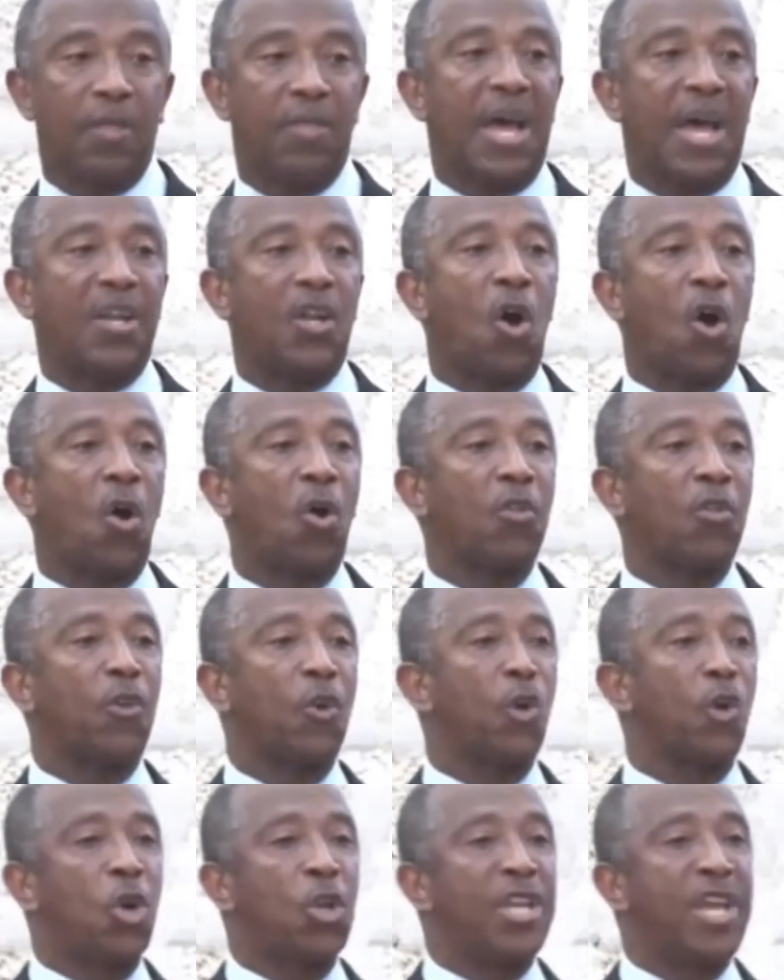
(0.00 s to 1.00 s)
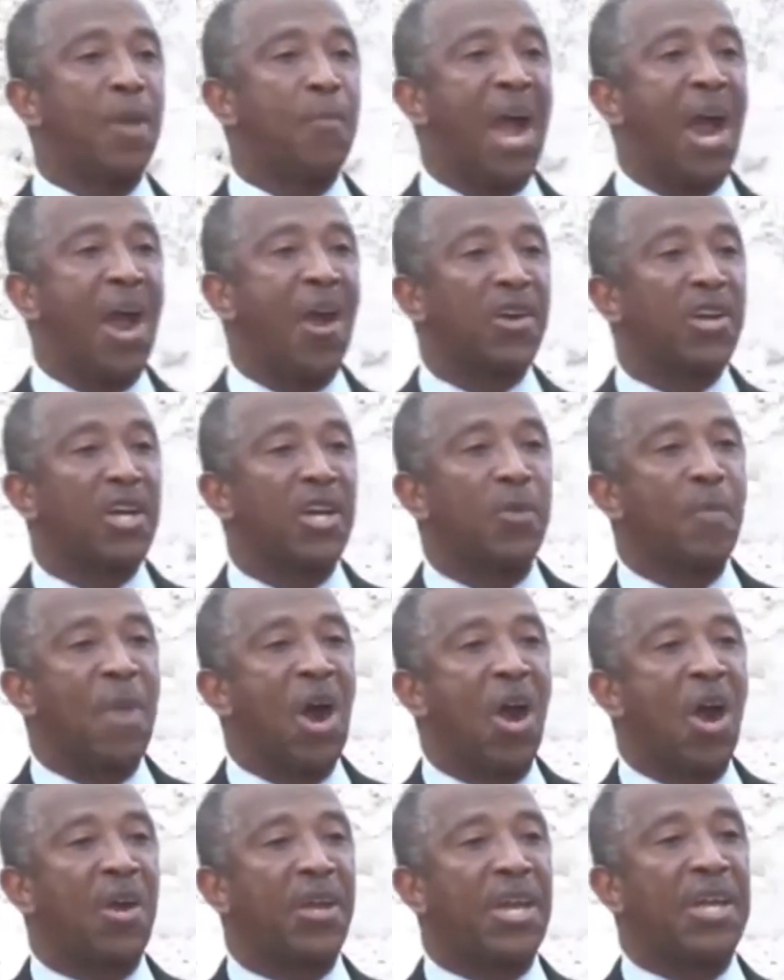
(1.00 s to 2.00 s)
That although the American
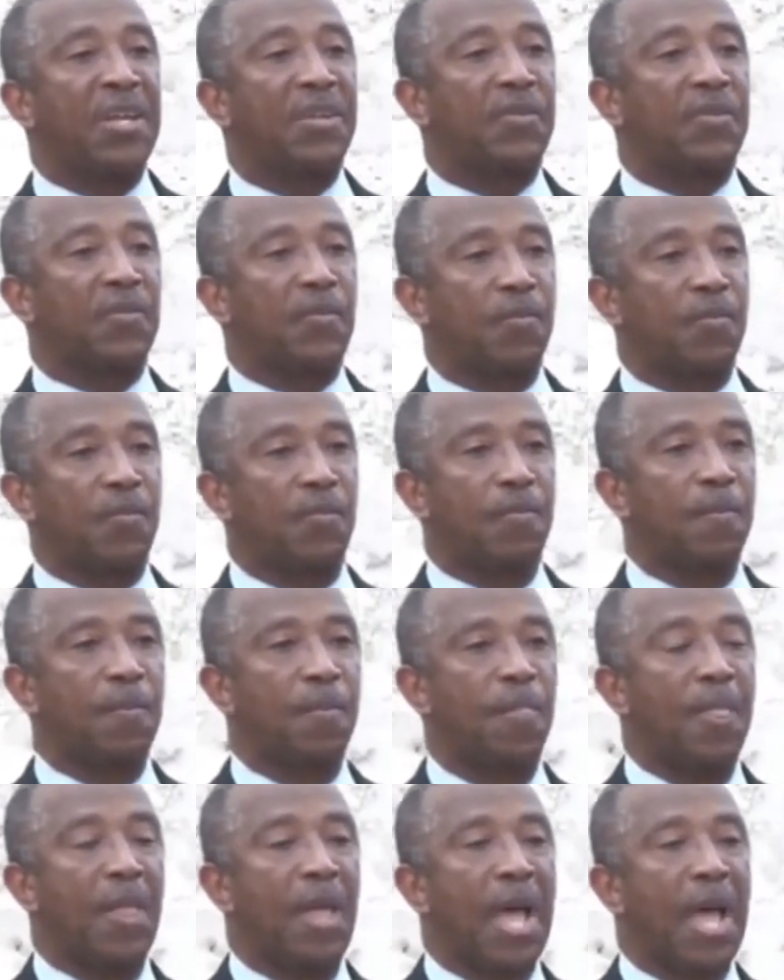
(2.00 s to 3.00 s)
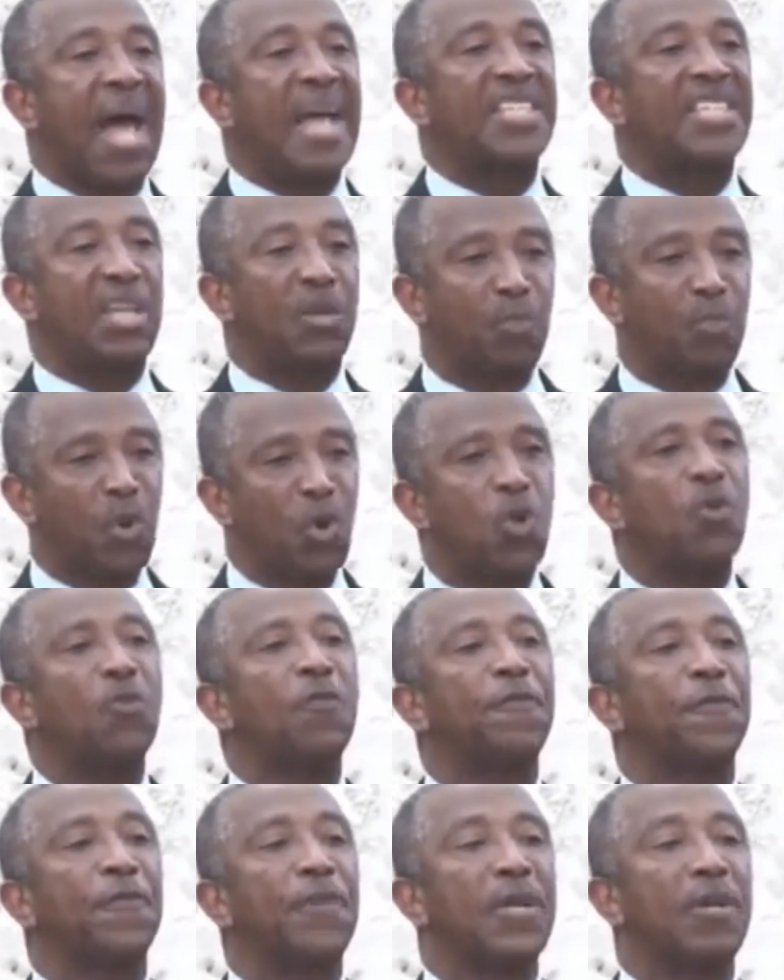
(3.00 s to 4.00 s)
market has
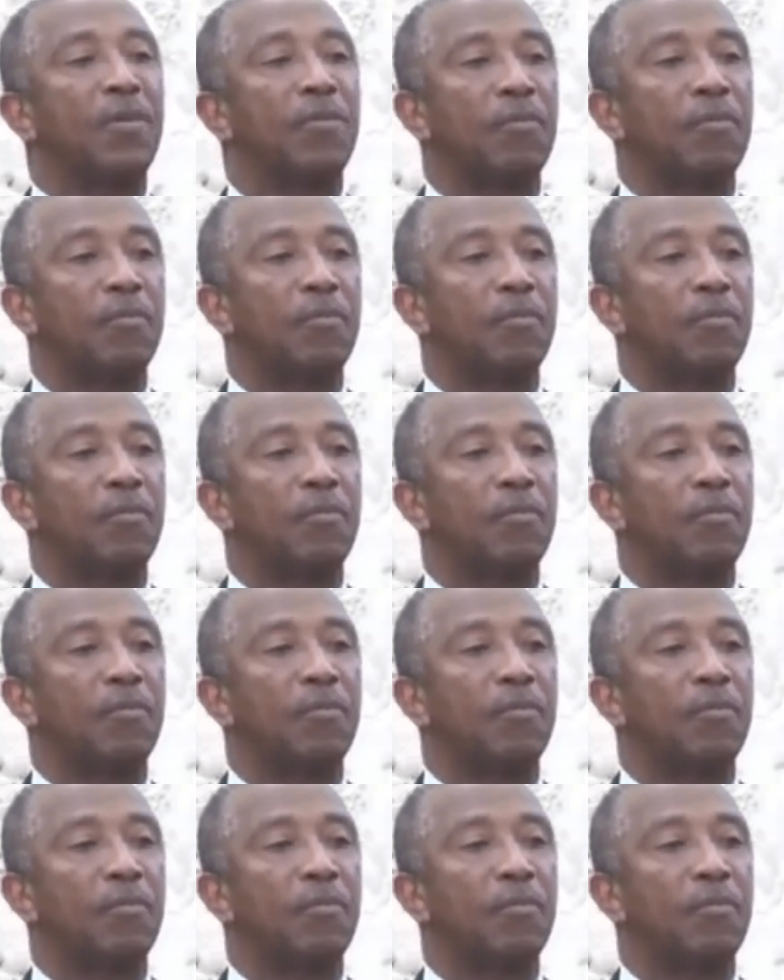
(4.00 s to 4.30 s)
improved,